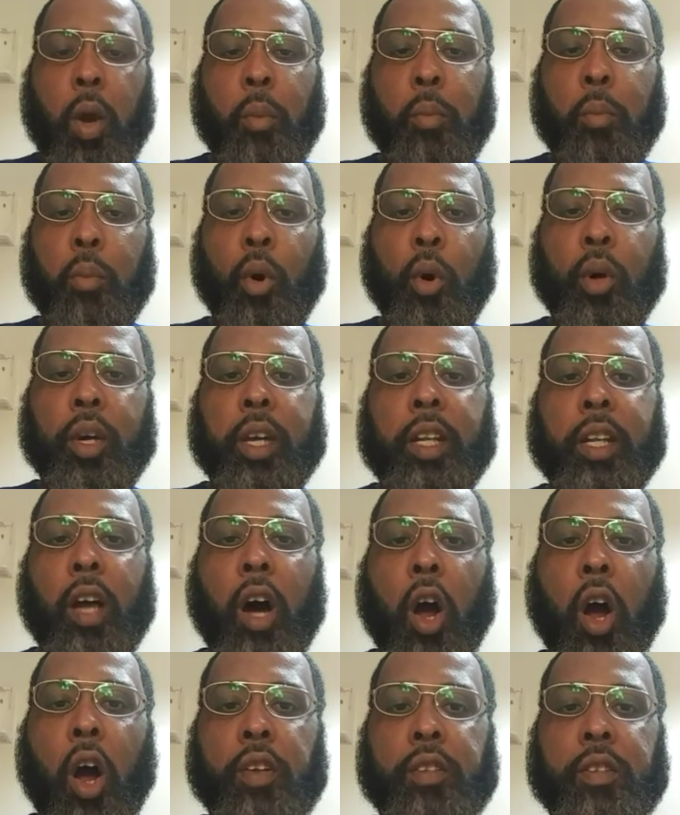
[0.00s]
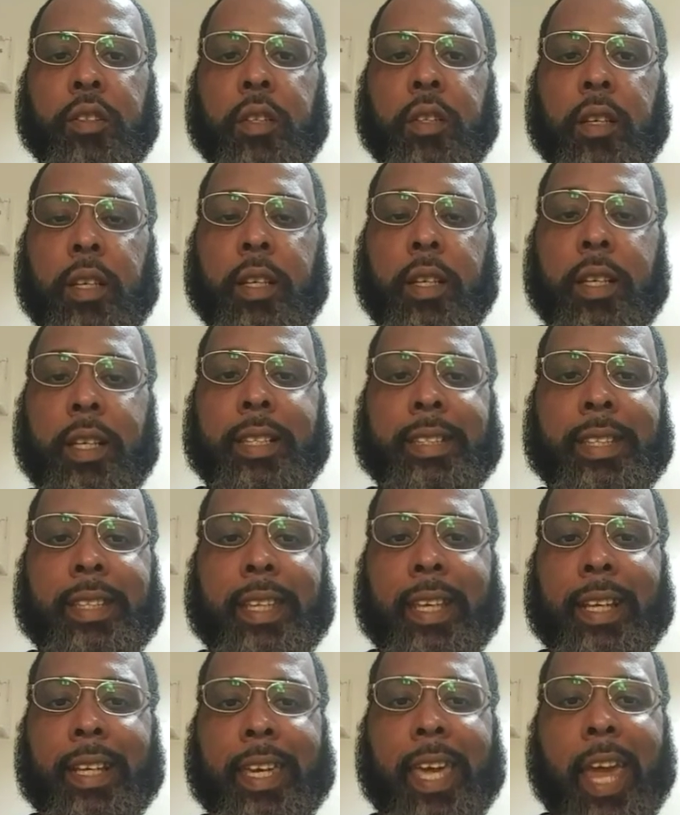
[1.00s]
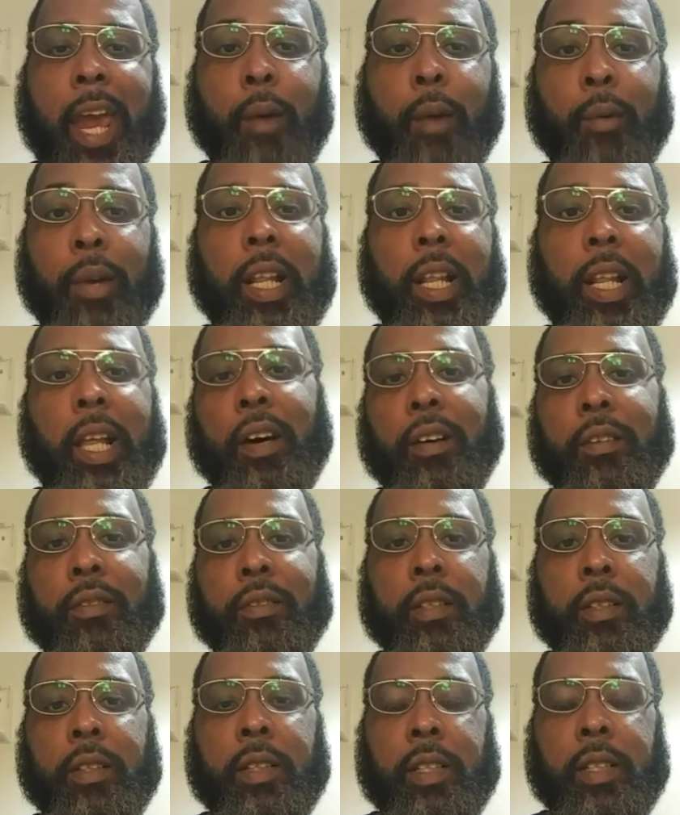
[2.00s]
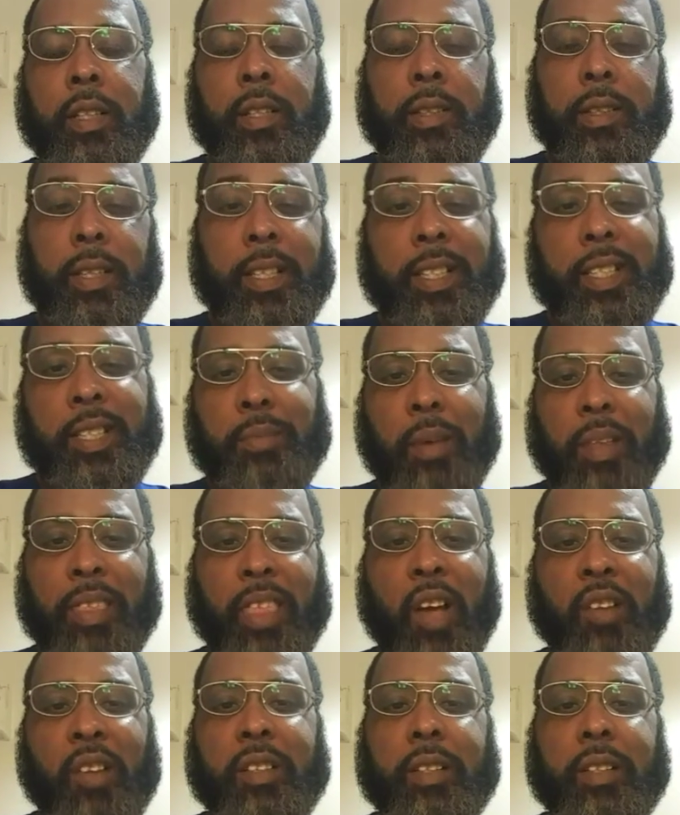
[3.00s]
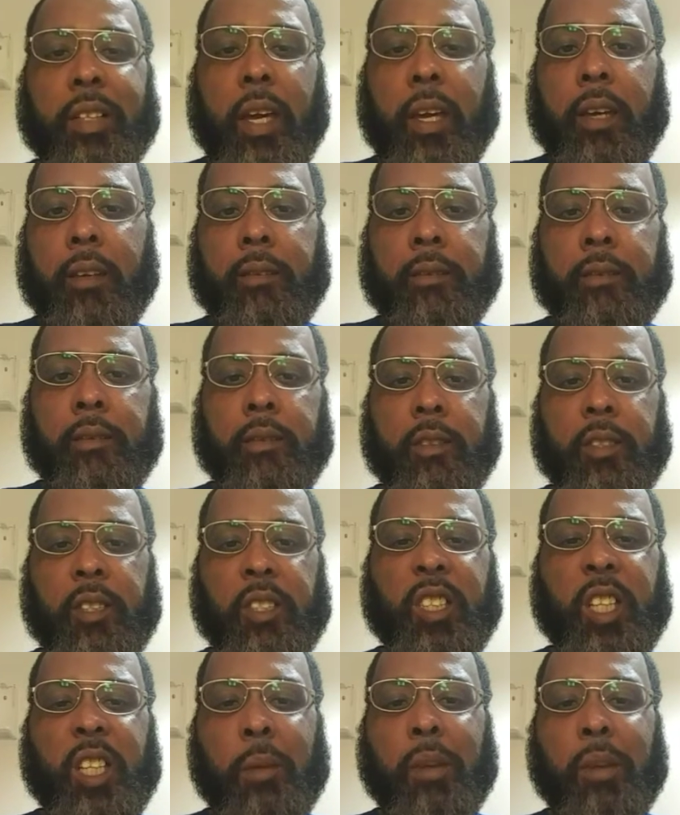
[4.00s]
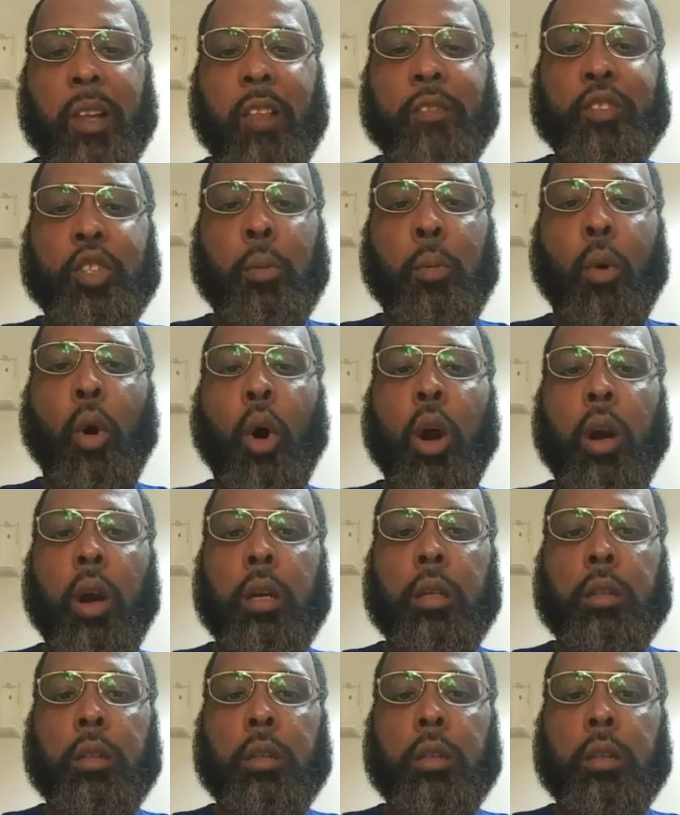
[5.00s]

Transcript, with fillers: Broken hearts still carry love. This is my thought of the day. See mothers tomorrow.